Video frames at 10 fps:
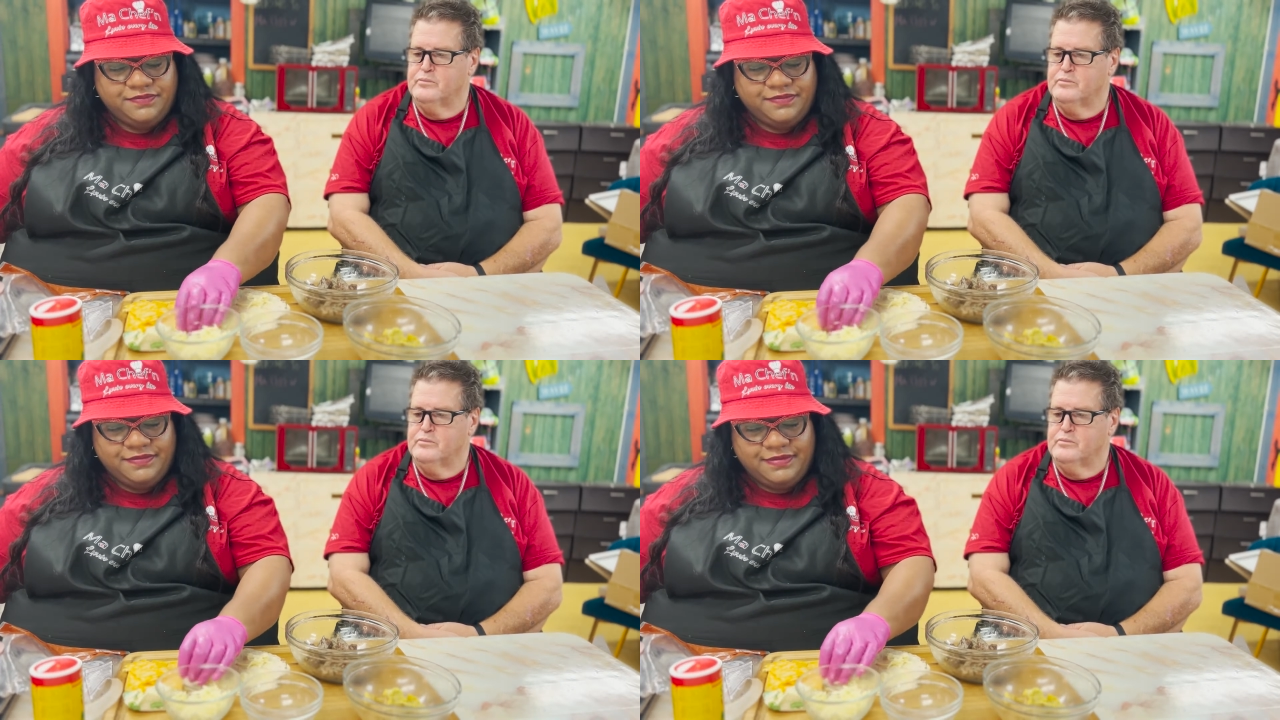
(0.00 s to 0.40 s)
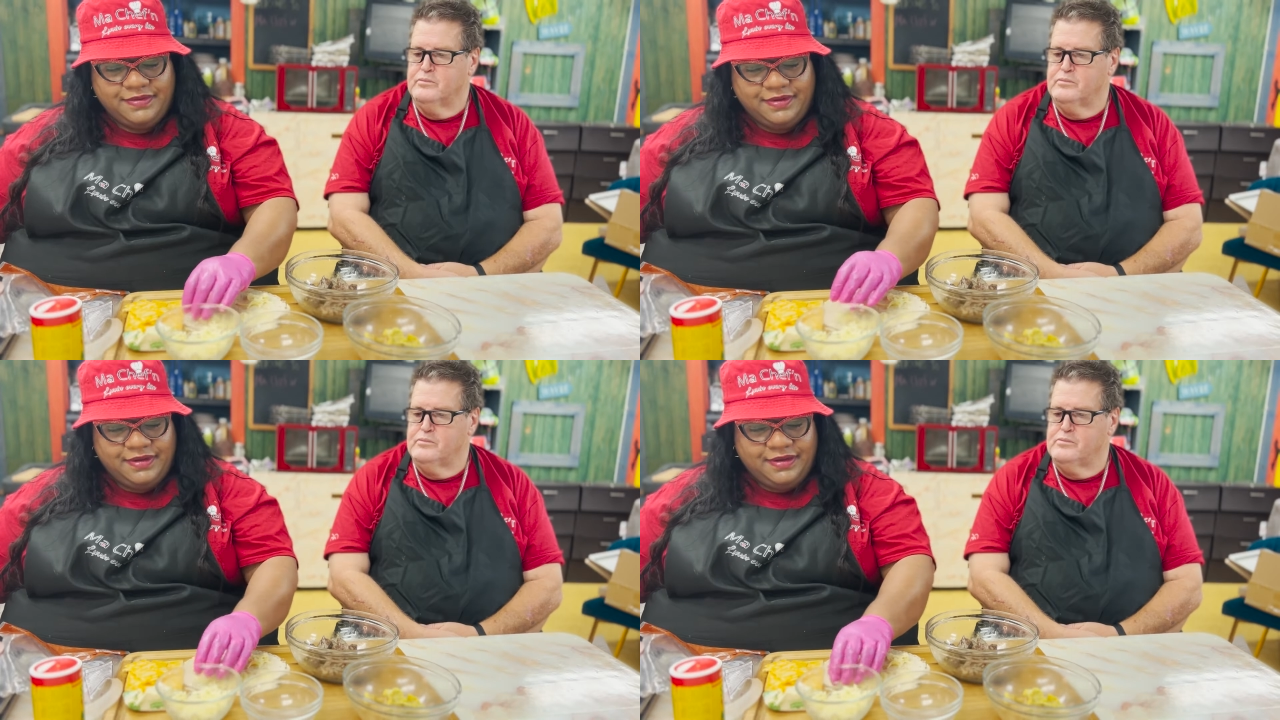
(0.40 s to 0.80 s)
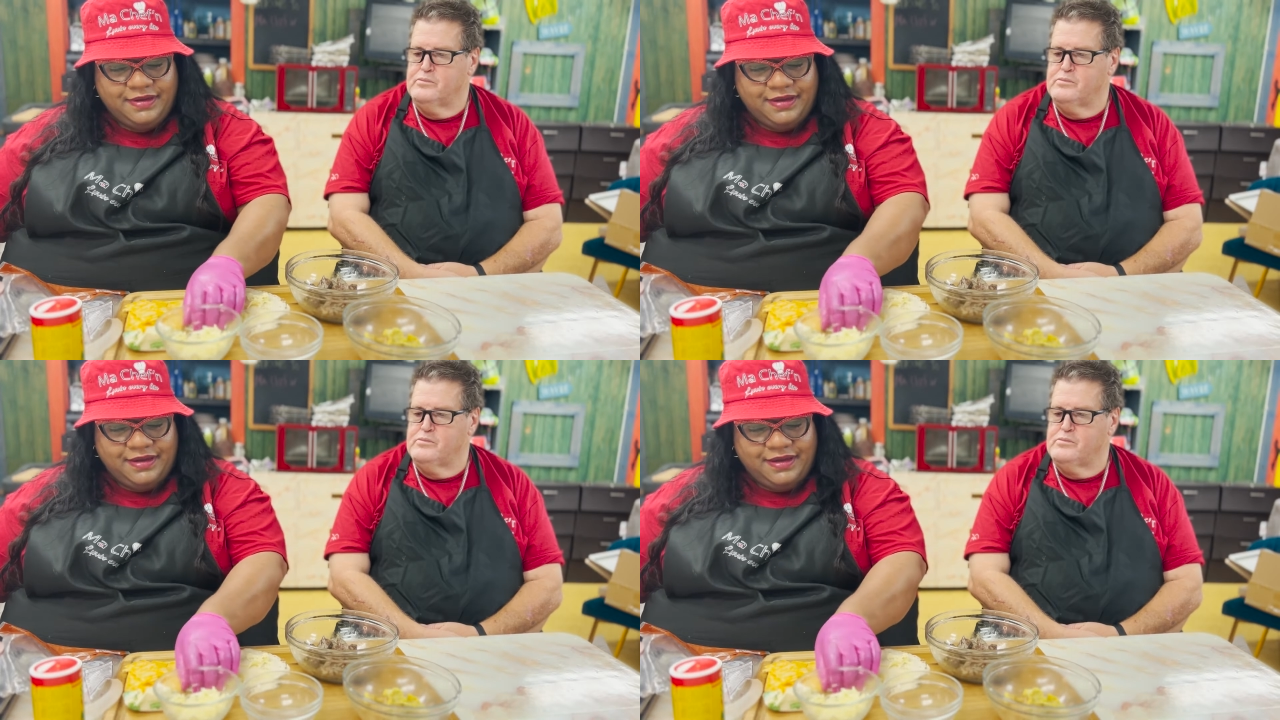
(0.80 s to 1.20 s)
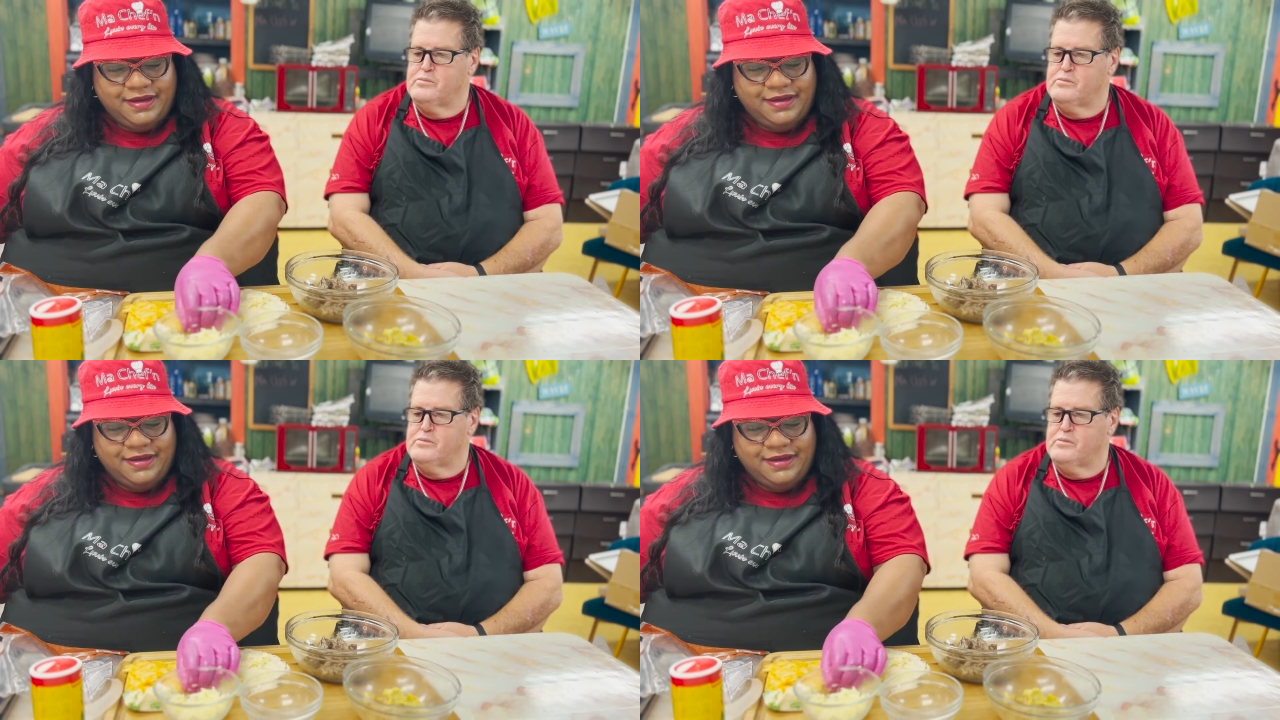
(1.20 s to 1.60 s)

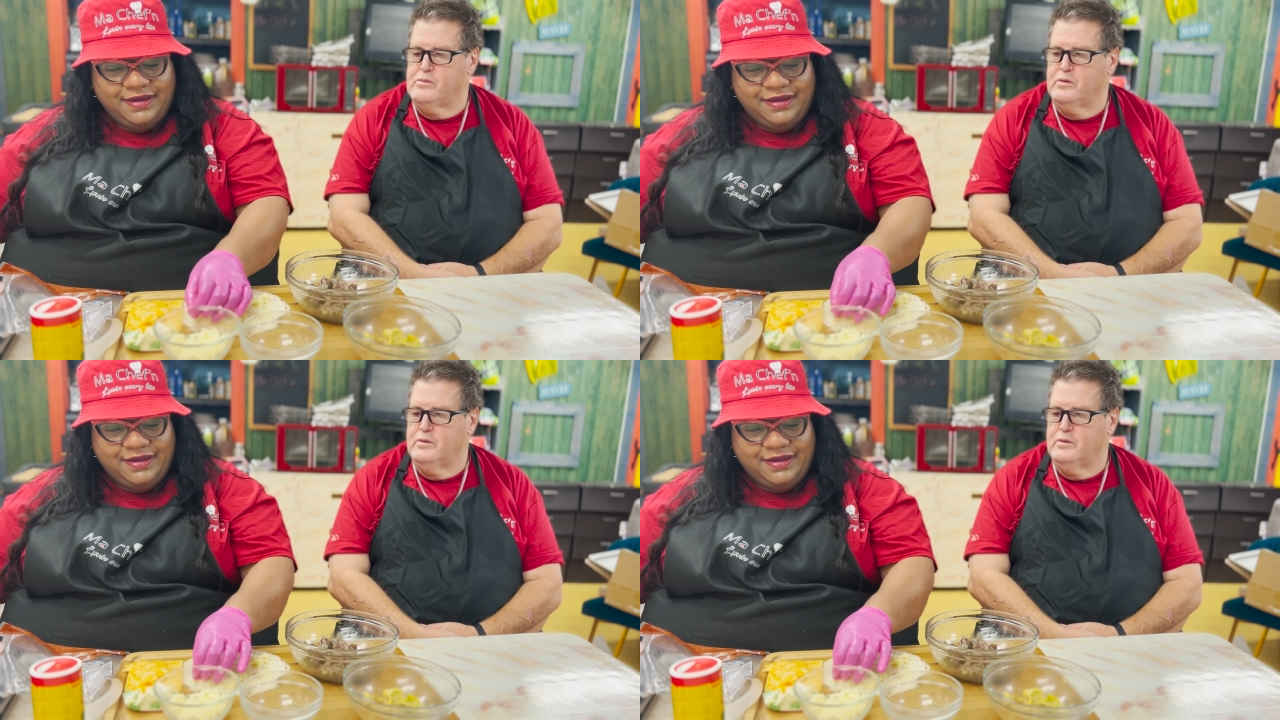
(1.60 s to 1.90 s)
Nothing is said.